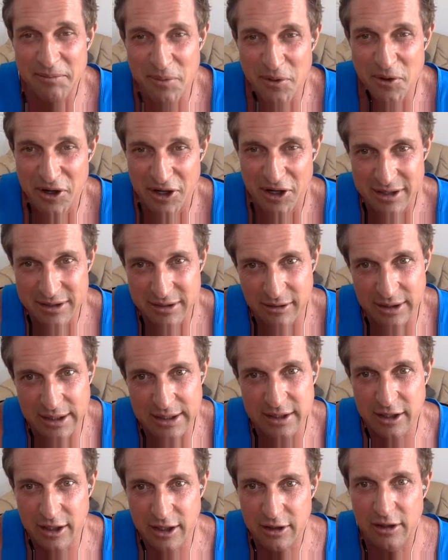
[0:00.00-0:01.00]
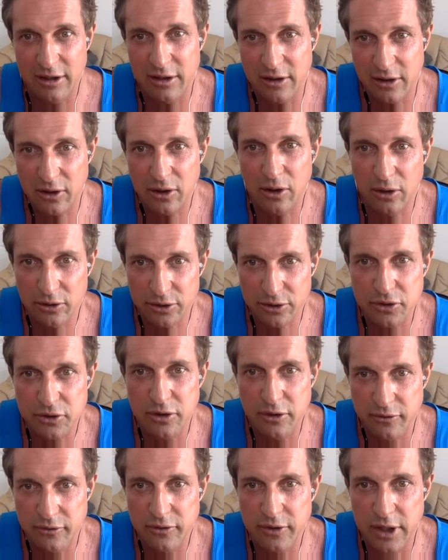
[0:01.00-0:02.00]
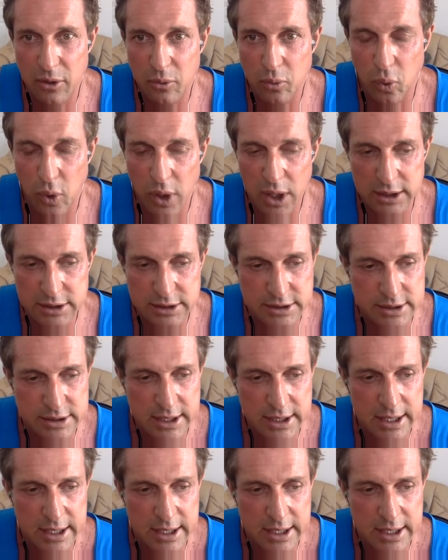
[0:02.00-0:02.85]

more, and you're getting it all sort of at once